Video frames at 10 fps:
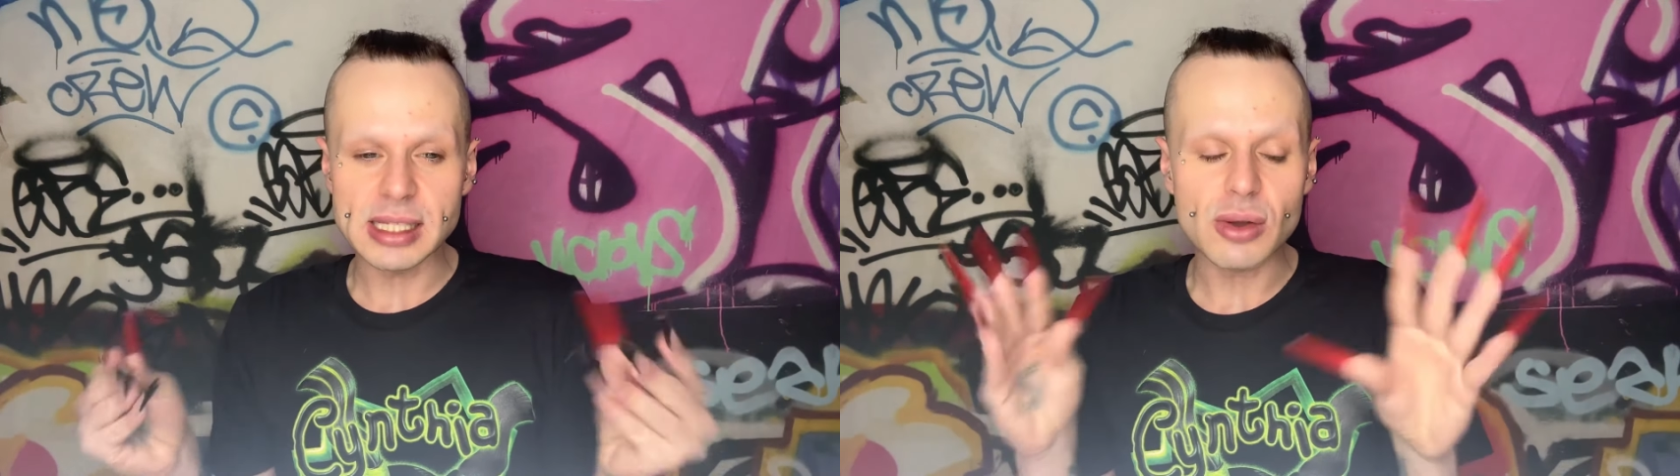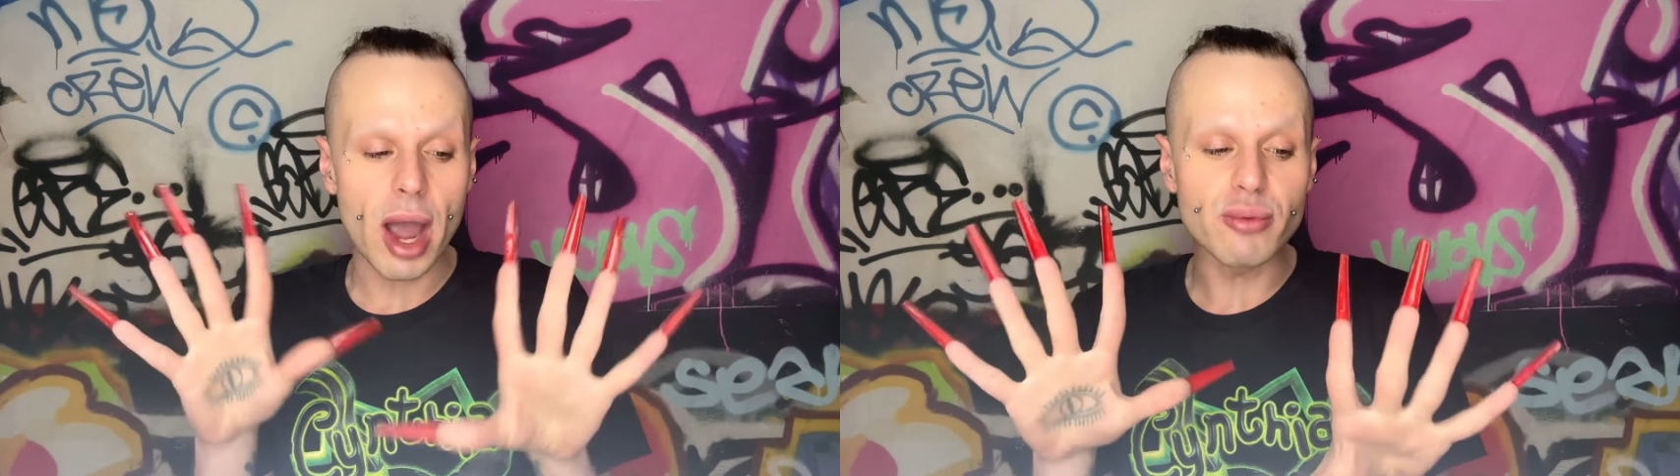
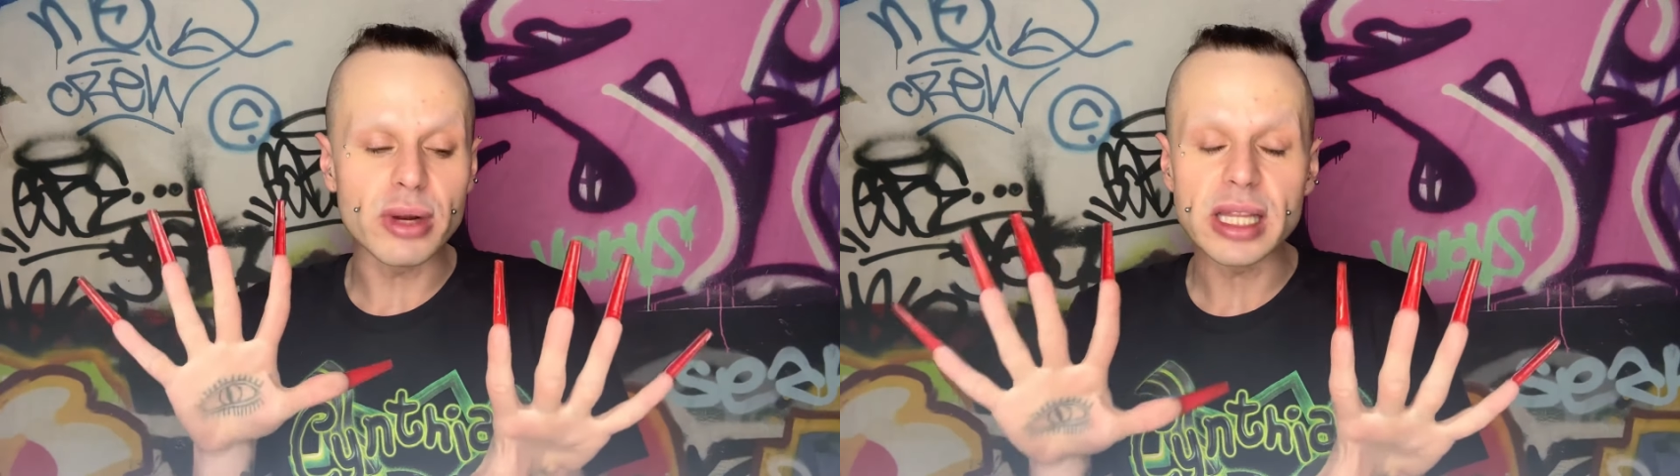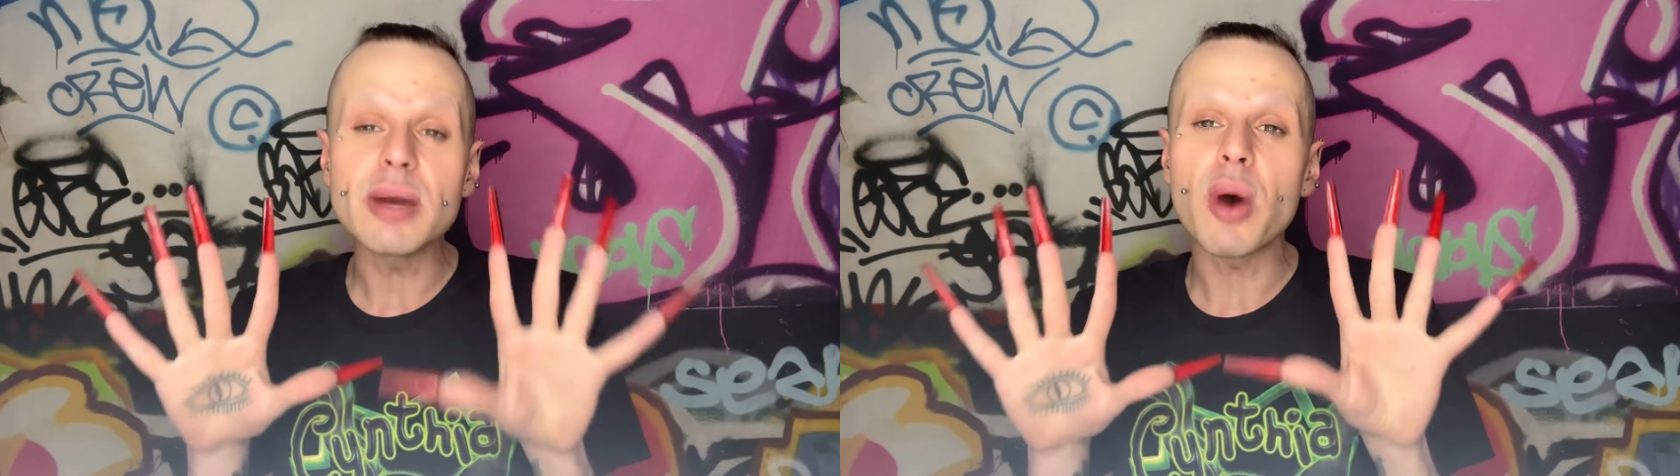so I
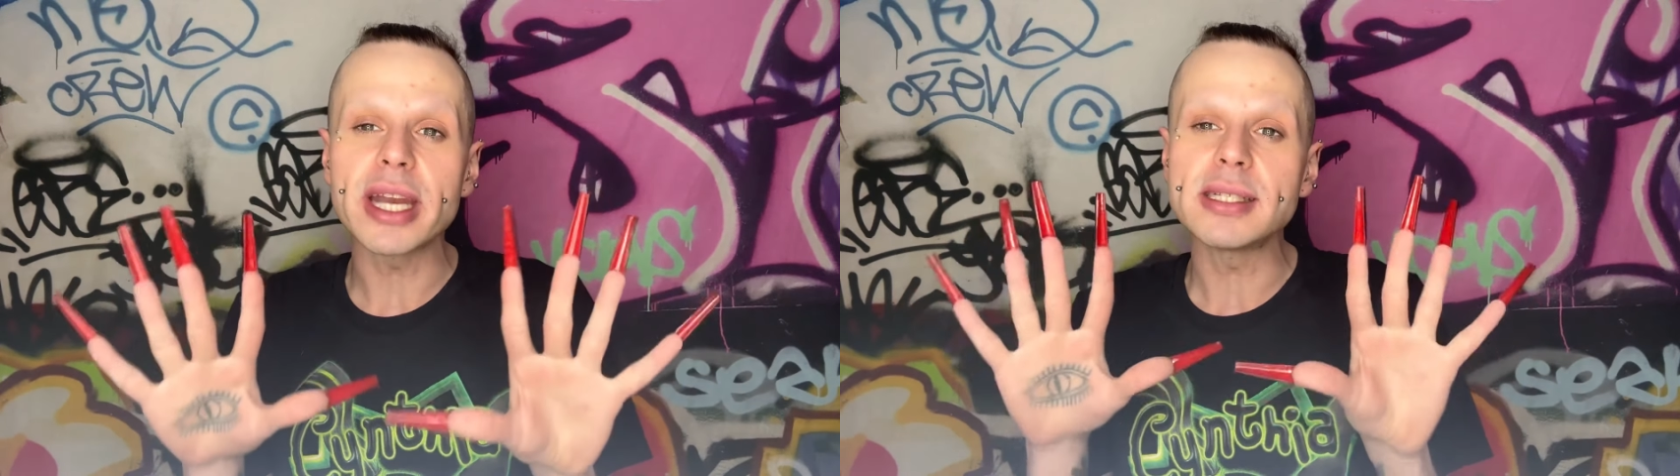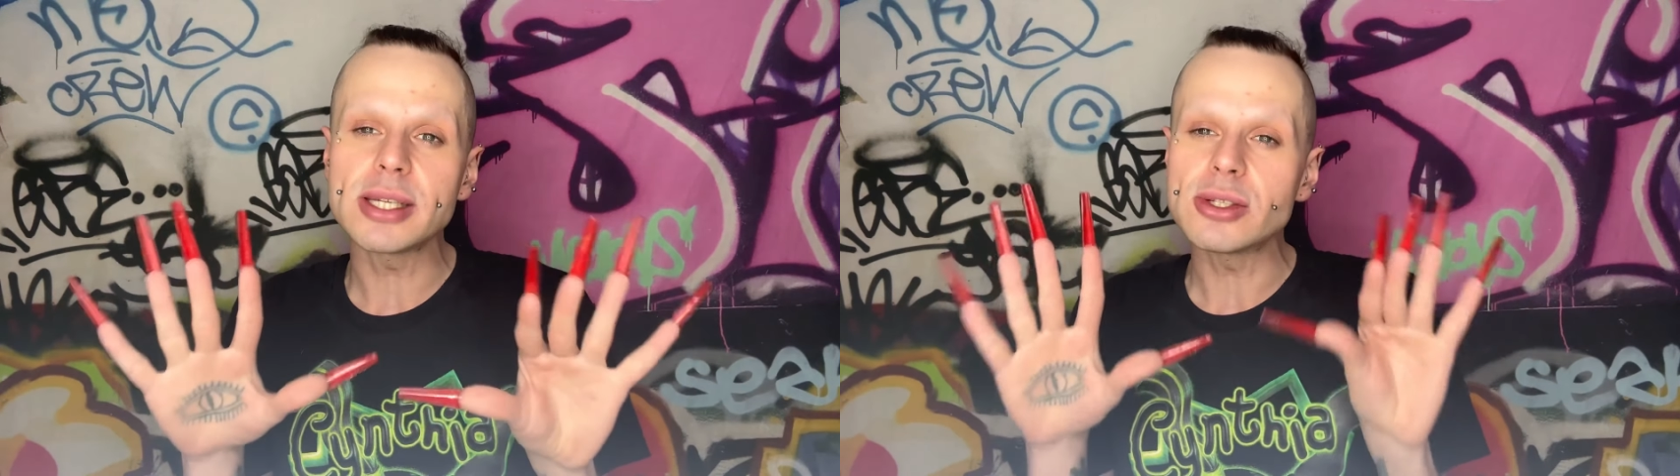really
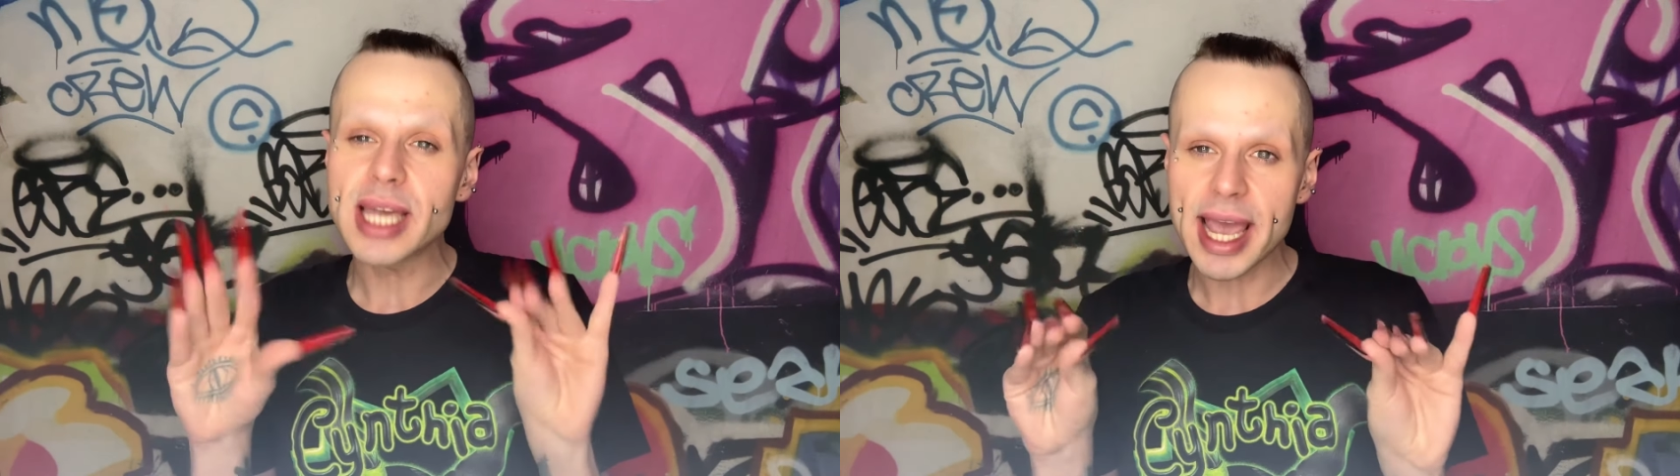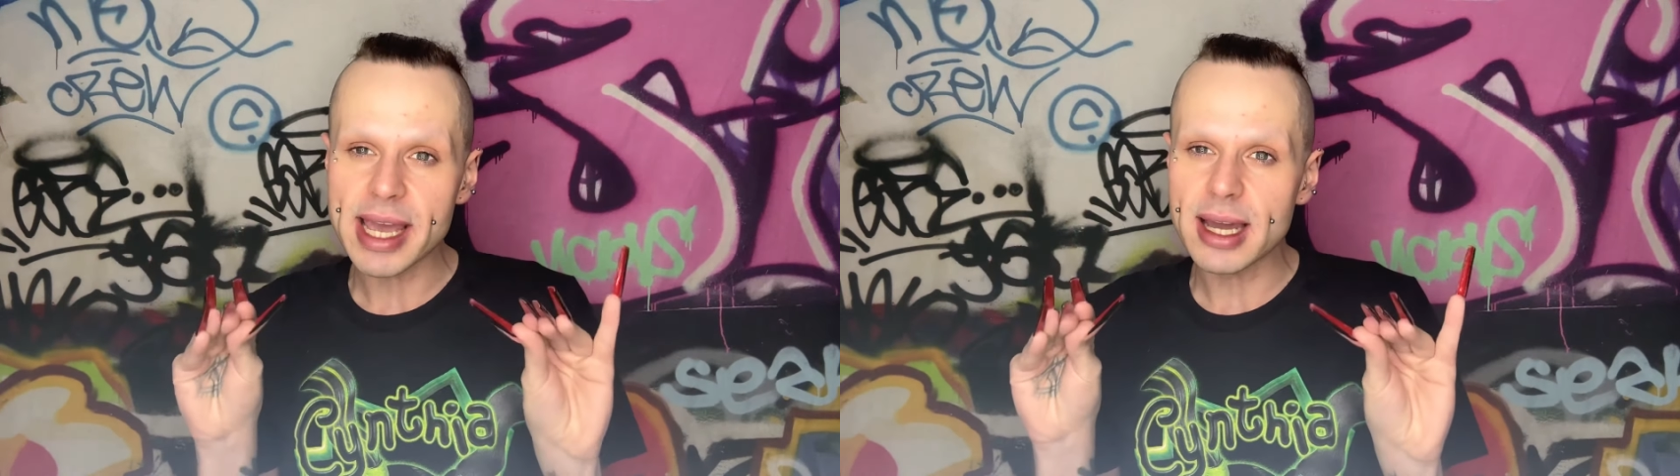wanted to
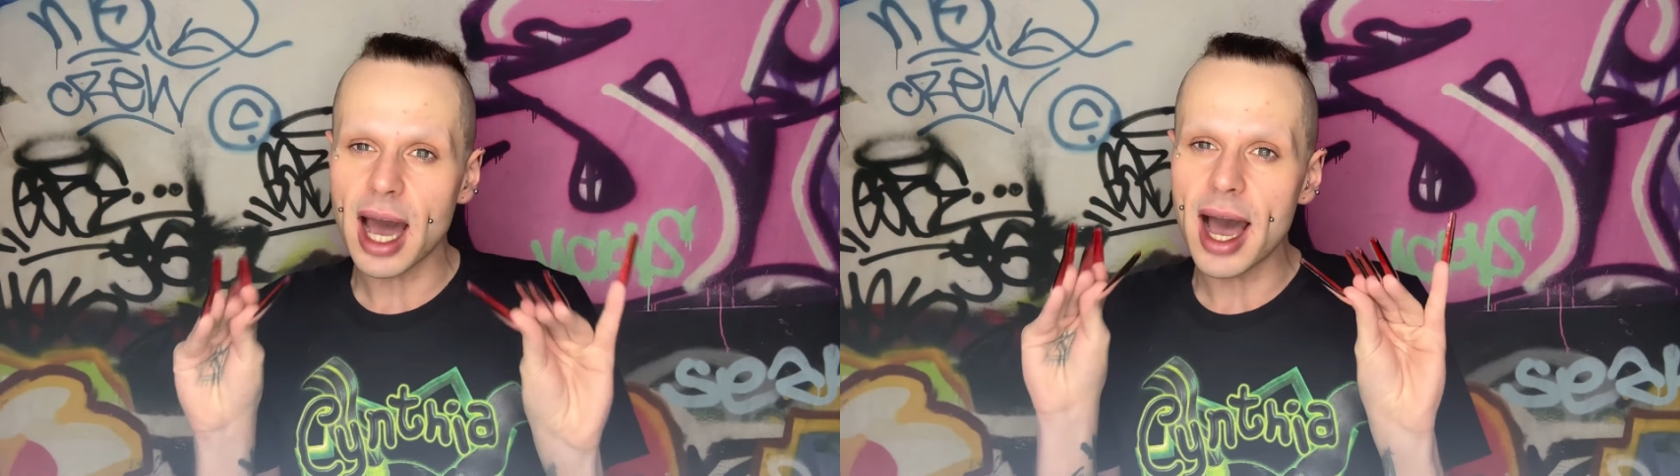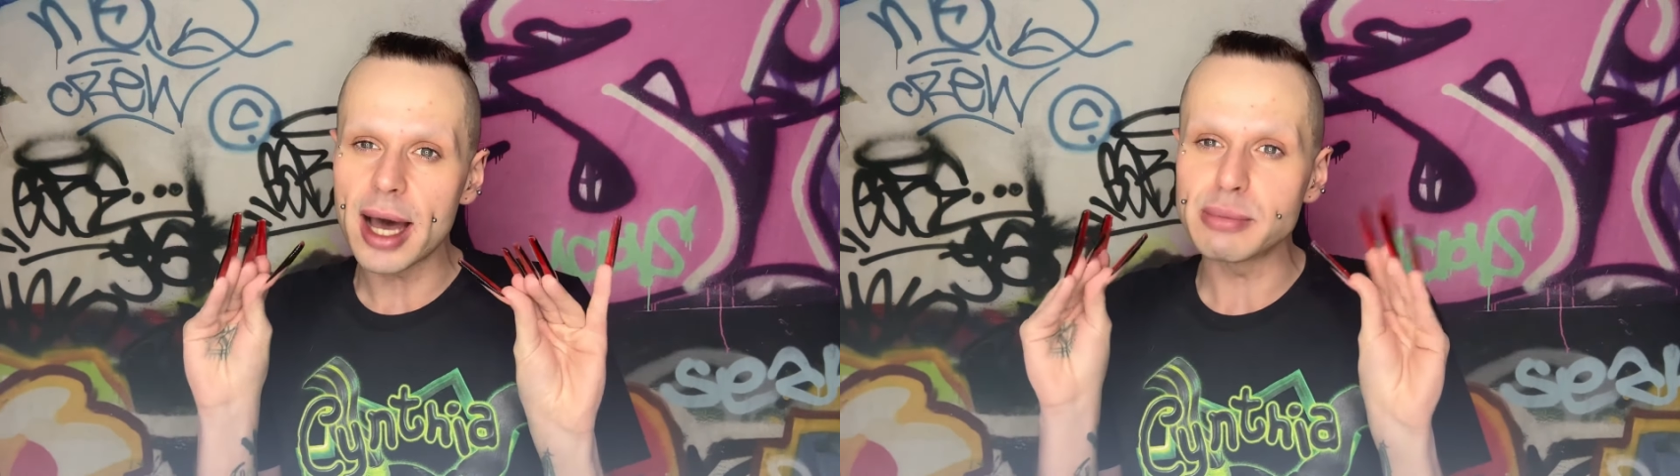take
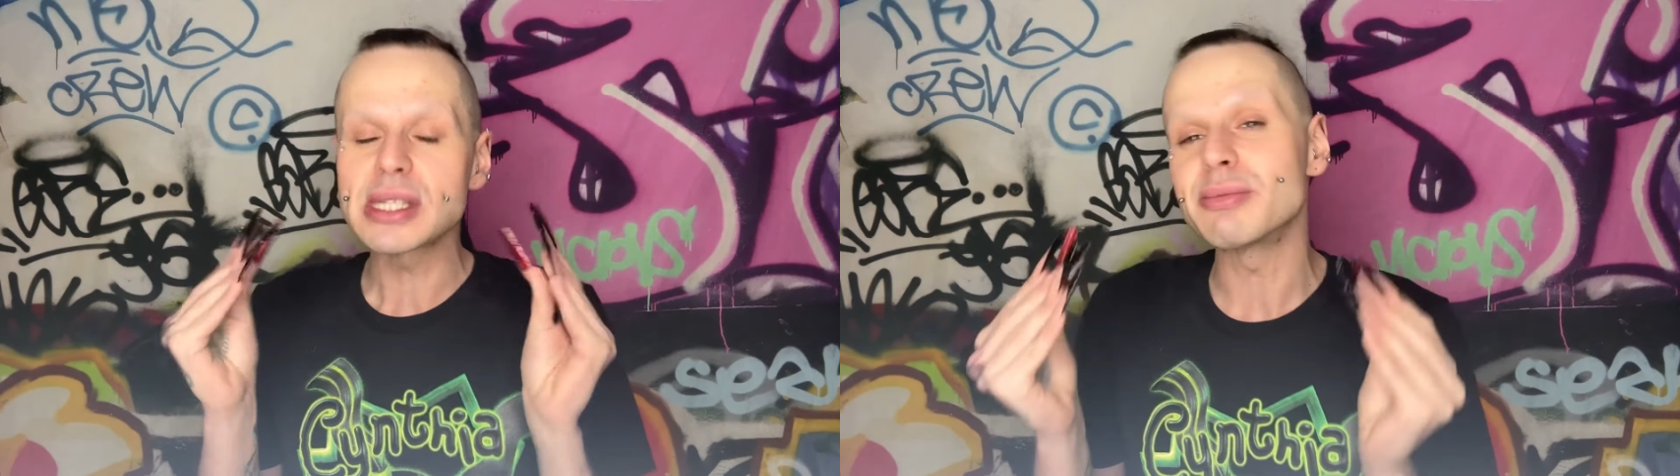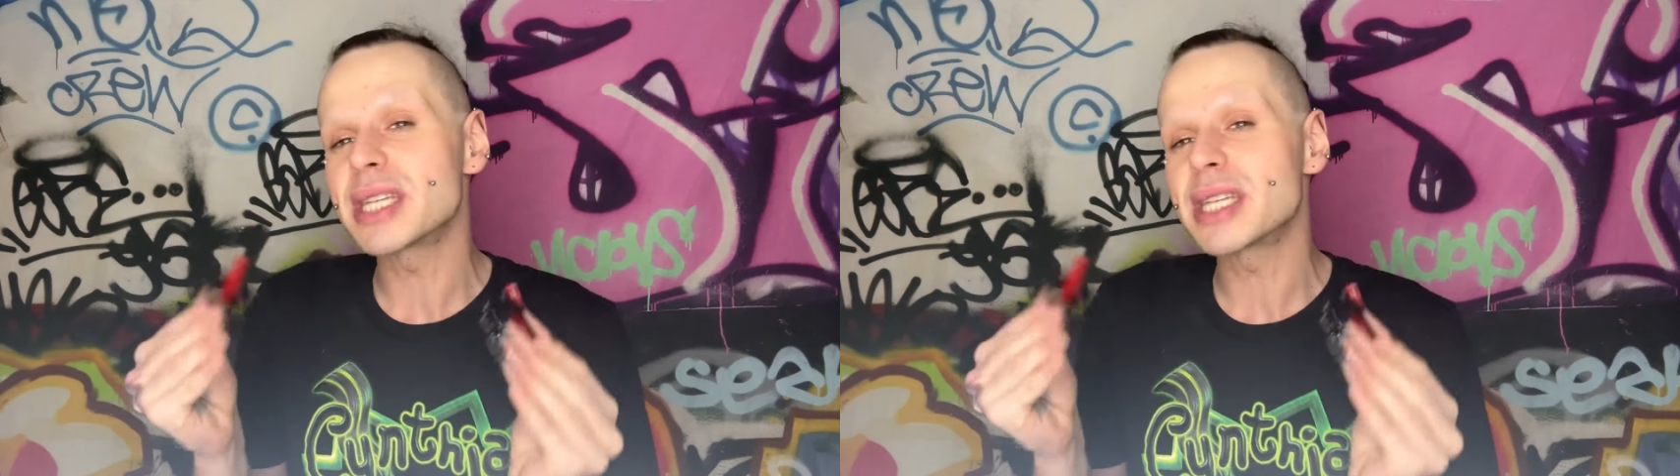some